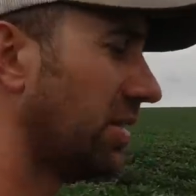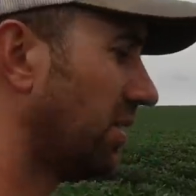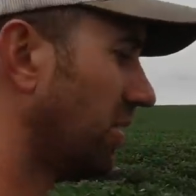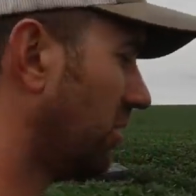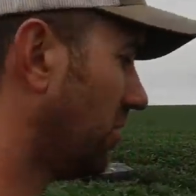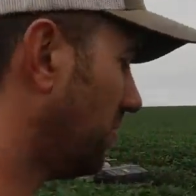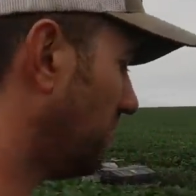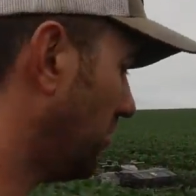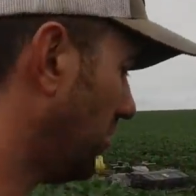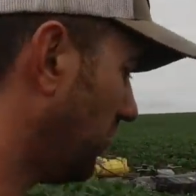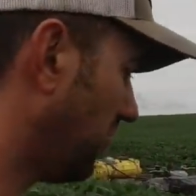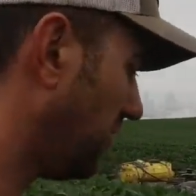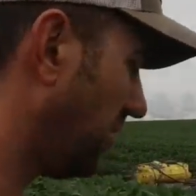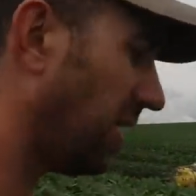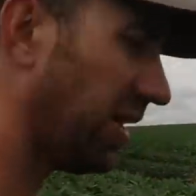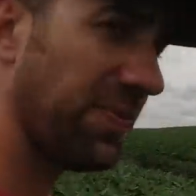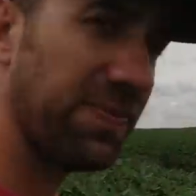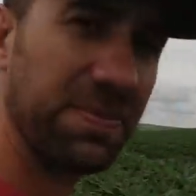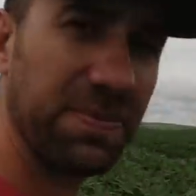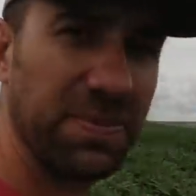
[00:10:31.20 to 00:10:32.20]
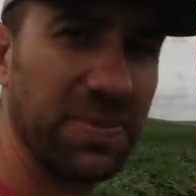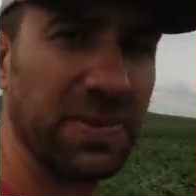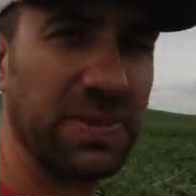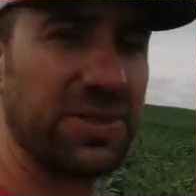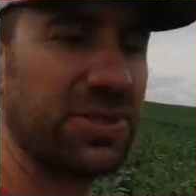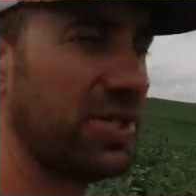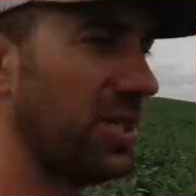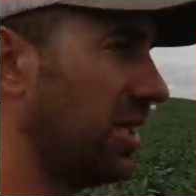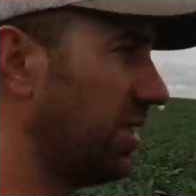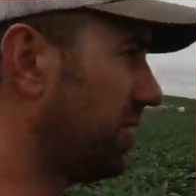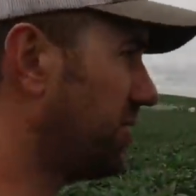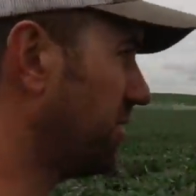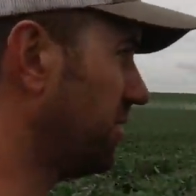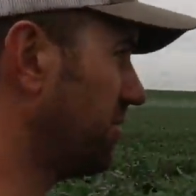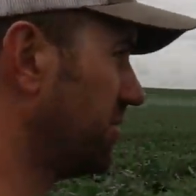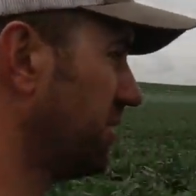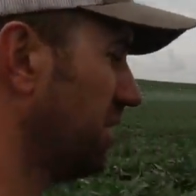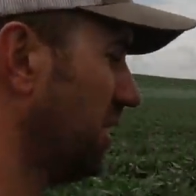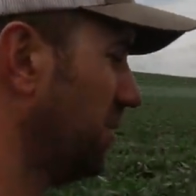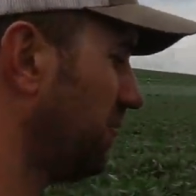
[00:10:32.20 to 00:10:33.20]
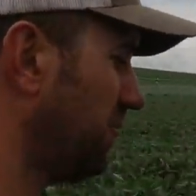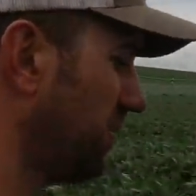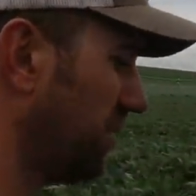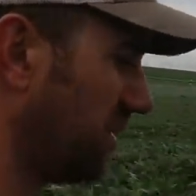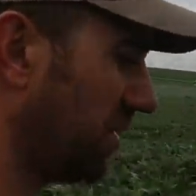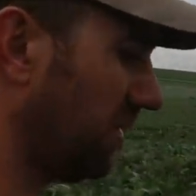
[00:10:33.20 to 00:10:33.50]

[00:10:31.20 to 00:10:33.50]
Nope, hopefully I've chain turns up,